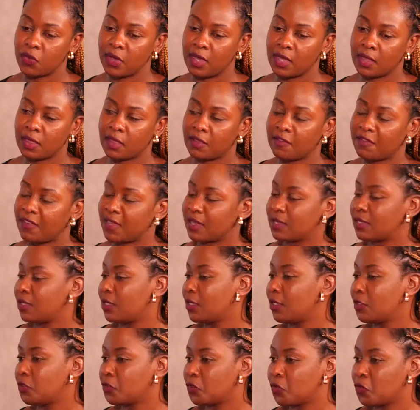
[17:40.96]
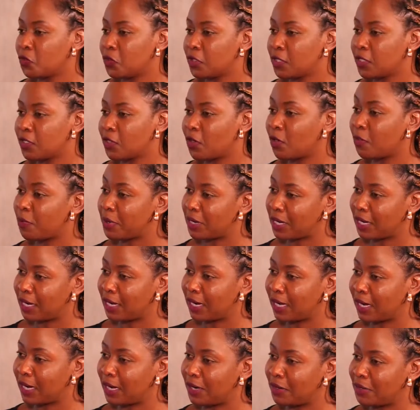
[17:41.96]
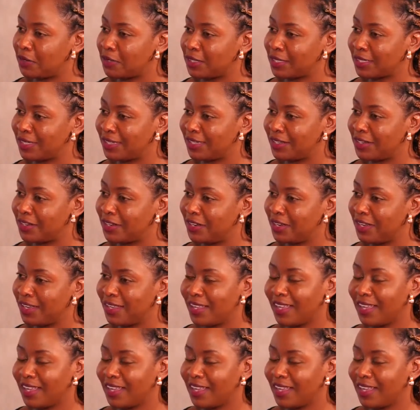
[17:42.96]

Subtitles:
way and the first thing to do is open an account, you know.